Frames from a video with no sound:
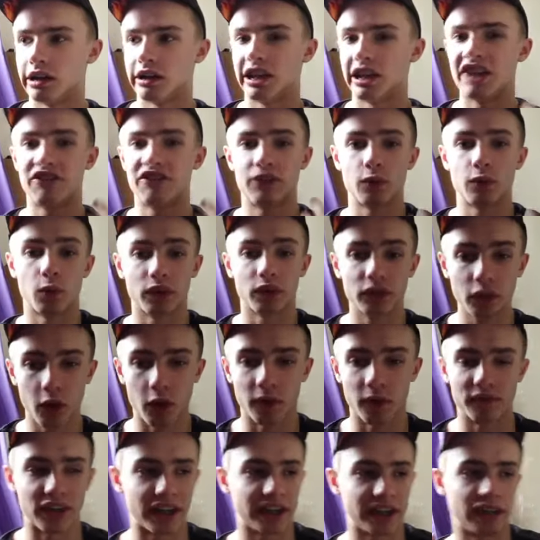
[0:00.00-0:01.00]
If you are
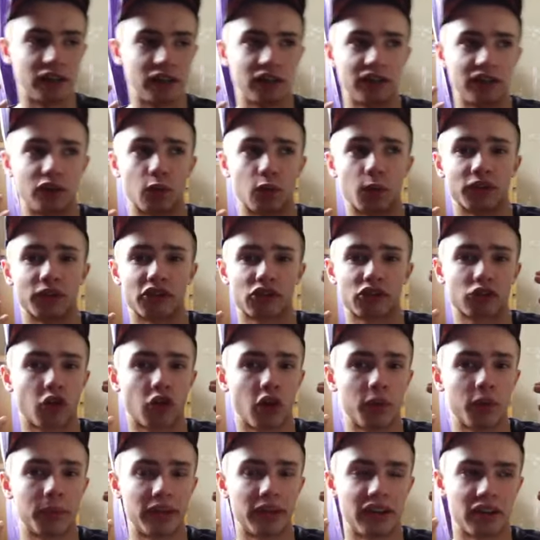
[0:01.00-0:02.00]
not, then you are
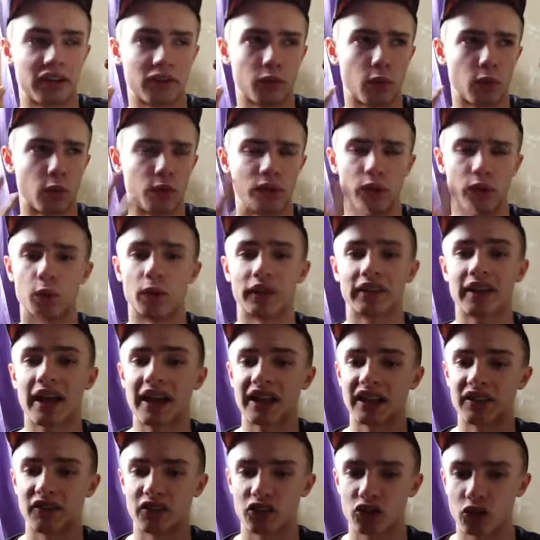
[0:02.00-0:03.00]
describing, or you are
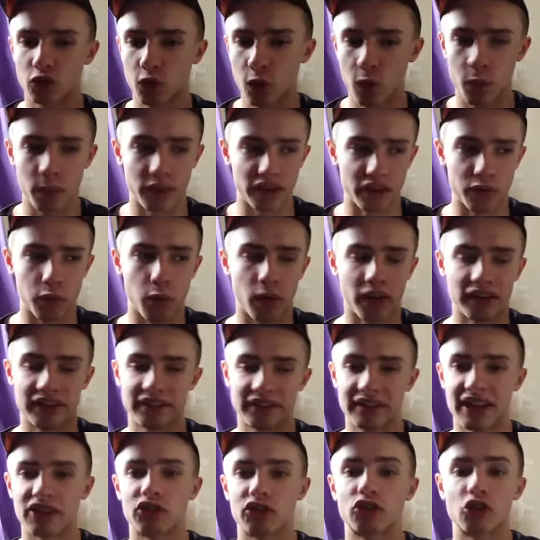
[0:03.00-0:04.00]
telling the story of what it
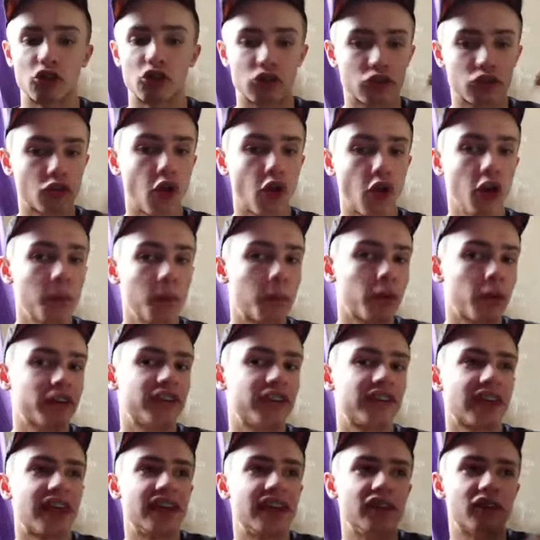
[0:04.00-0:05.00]
says. Describe what
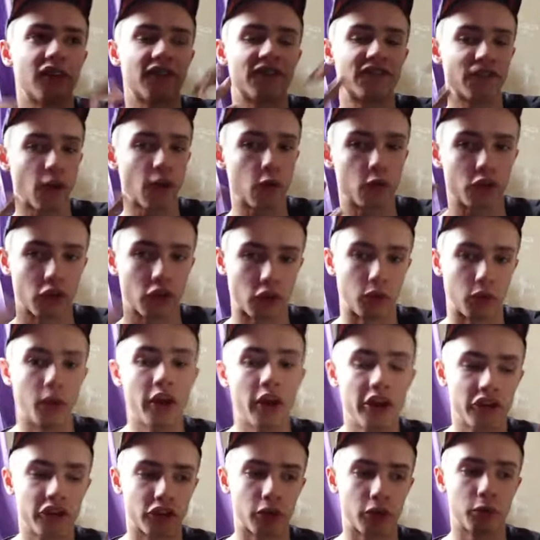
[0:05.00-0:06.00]
is in the photo.
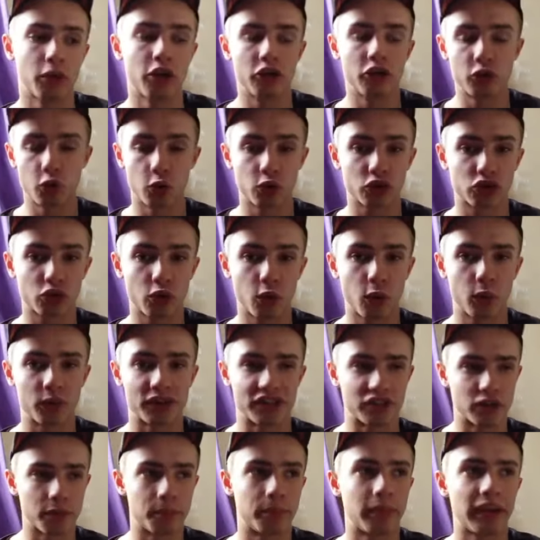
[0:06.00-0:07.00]
So your story
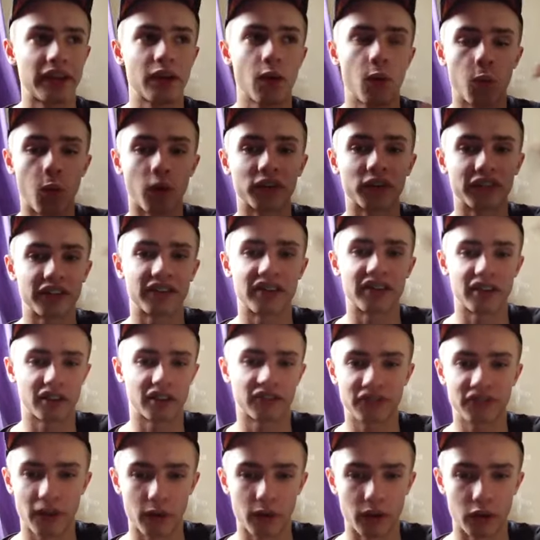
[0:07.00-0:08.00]
should be what is in
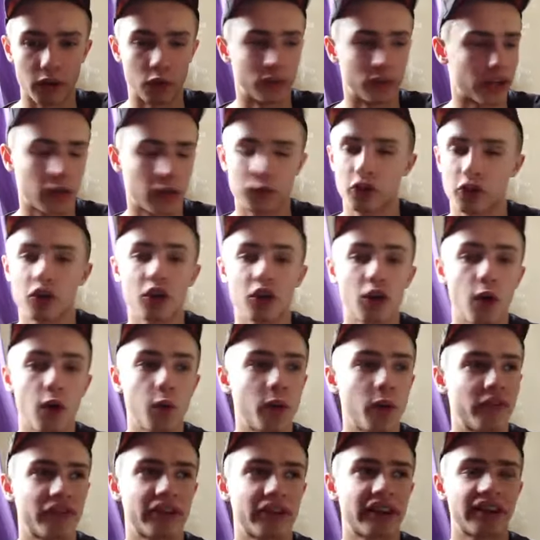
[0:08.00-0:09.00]
the photo. Now you can
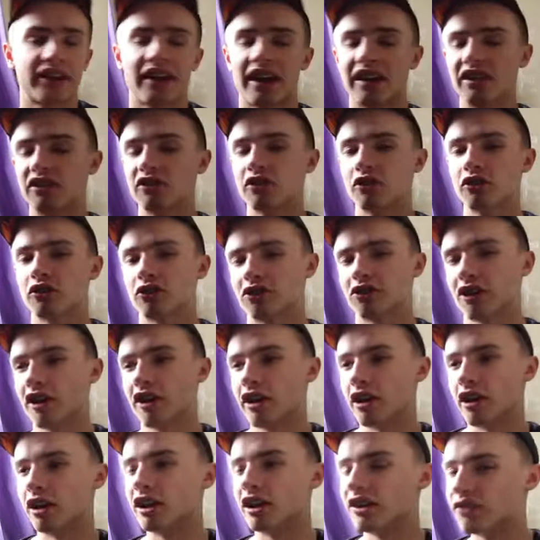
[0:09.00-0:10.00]
go off at a tangent
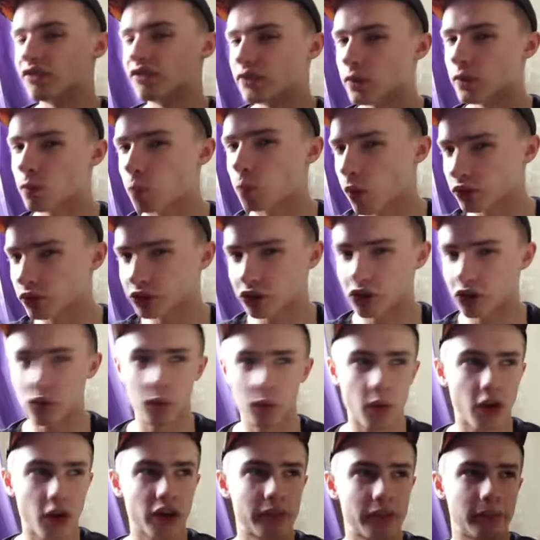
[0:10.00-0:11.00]
if you want
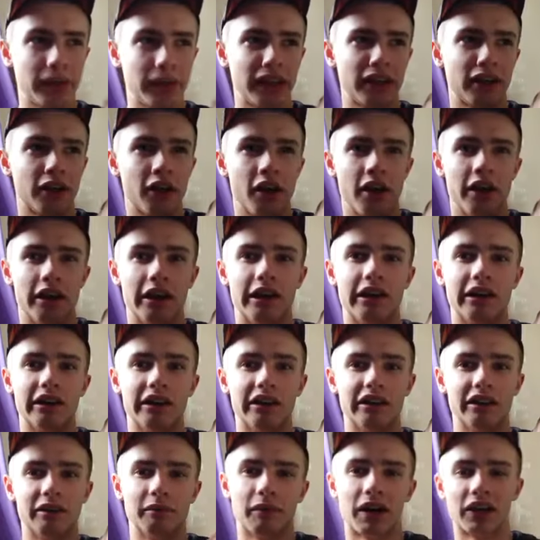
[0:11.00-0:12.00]
to. I mean,
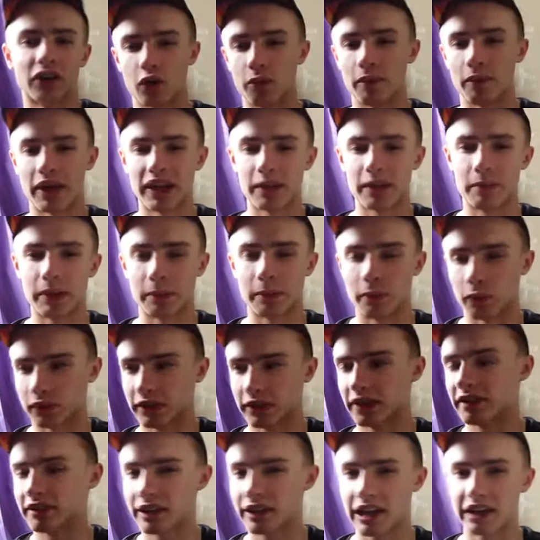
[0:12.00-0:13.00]
I know many people
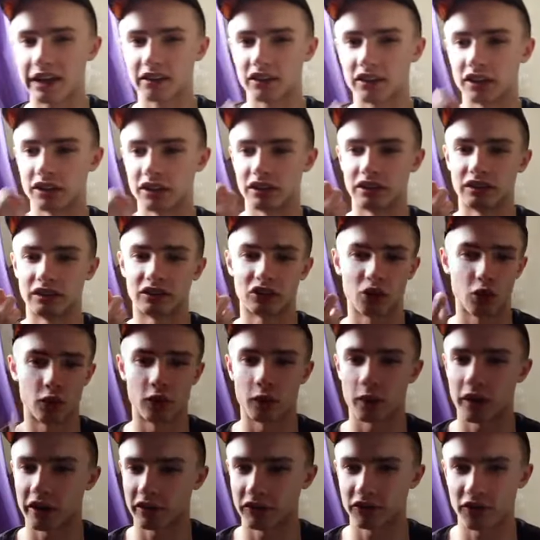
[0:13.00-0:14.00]
did that. Don't
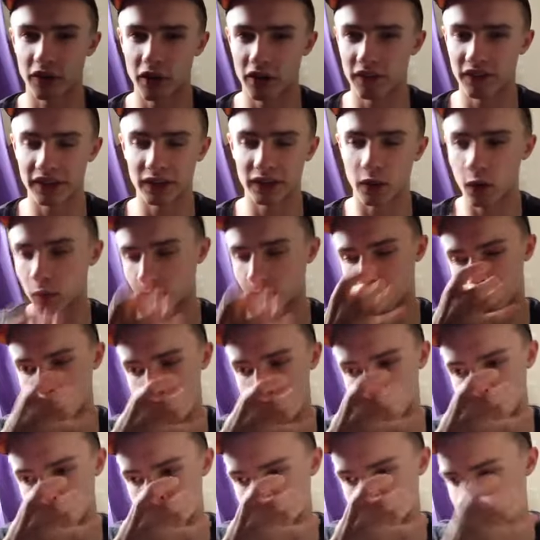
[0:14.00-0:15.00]
know how far they got with
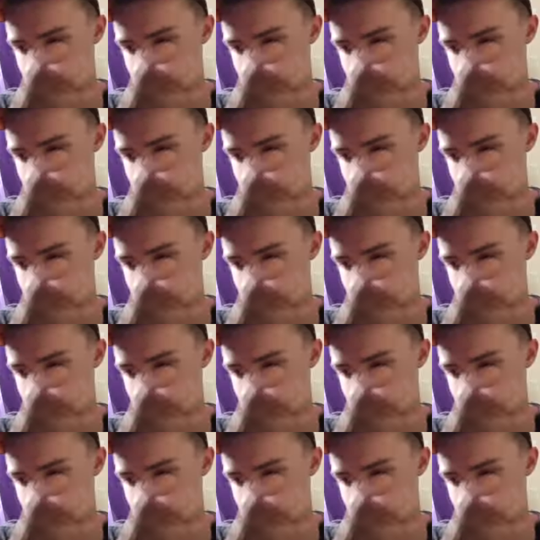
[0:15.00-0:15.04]
it.